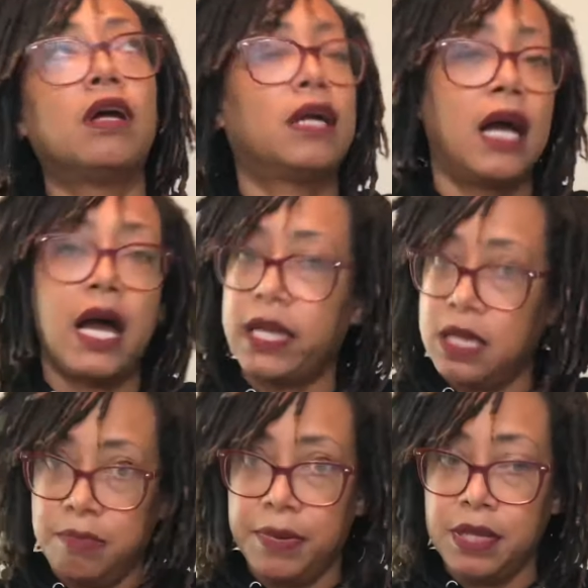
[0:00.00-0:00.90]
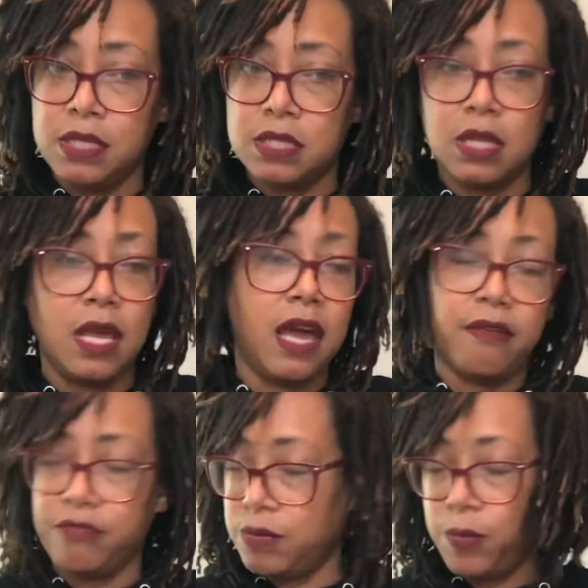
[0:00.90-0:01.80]
I keep it
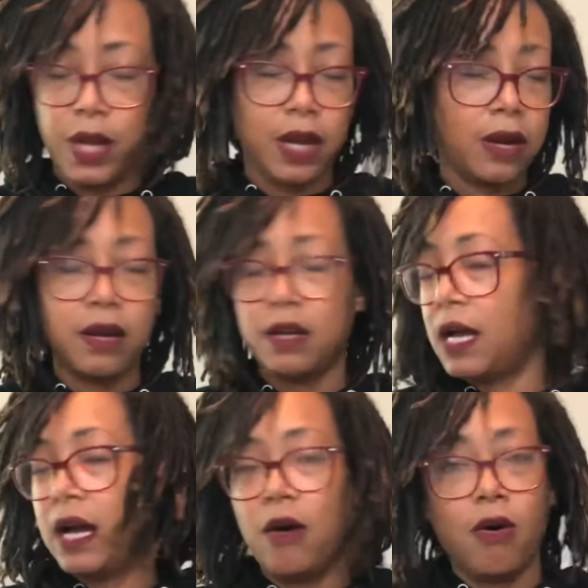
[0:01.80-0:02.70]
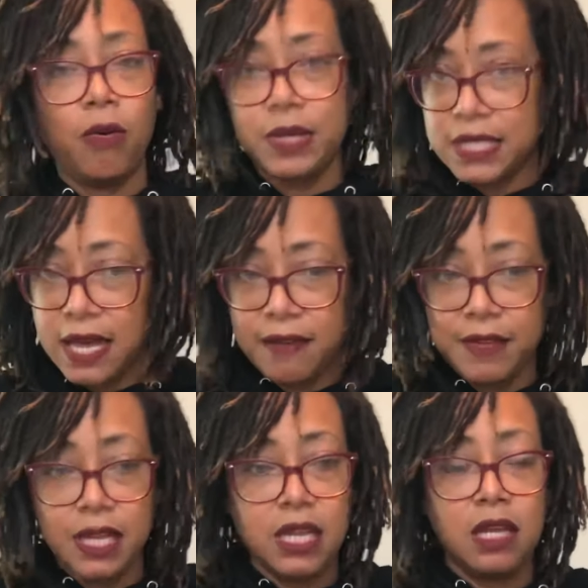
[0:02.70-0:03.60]
everywhere. I always have
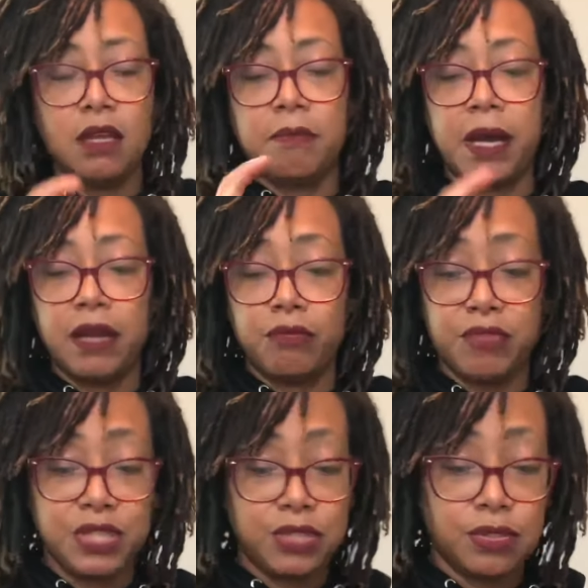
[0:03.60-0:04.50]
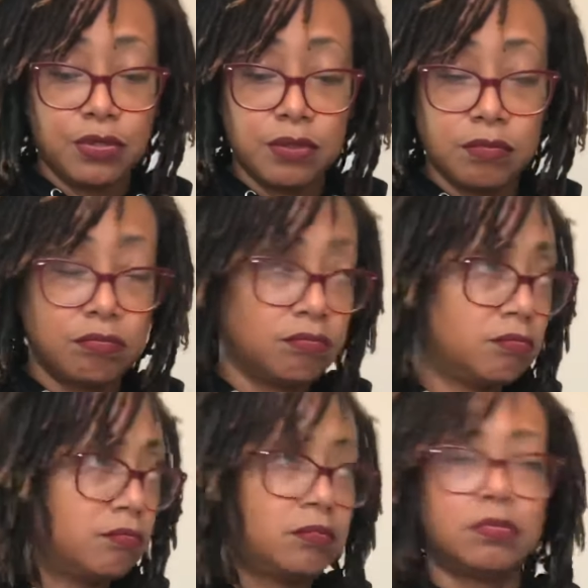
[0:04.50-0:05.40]
it. My original,
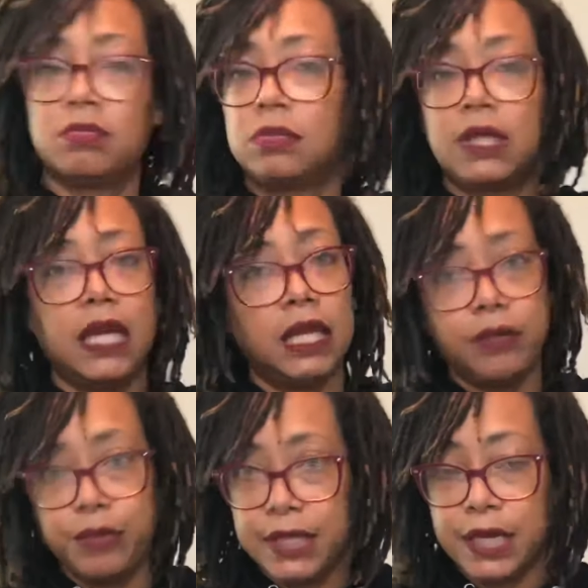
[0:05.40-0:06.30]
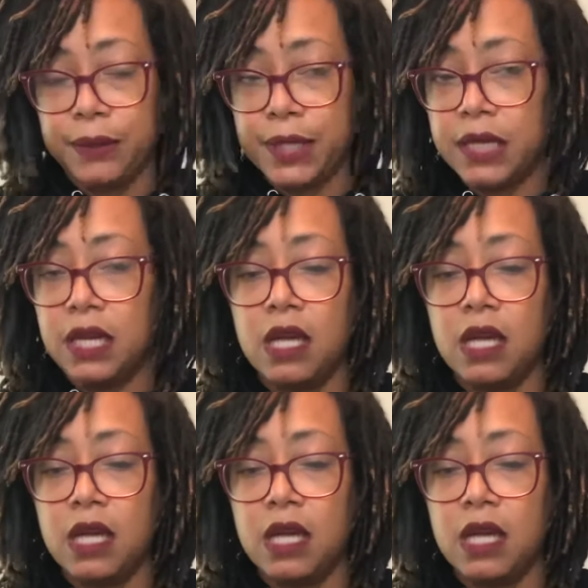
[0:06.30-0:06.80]
can't live without it.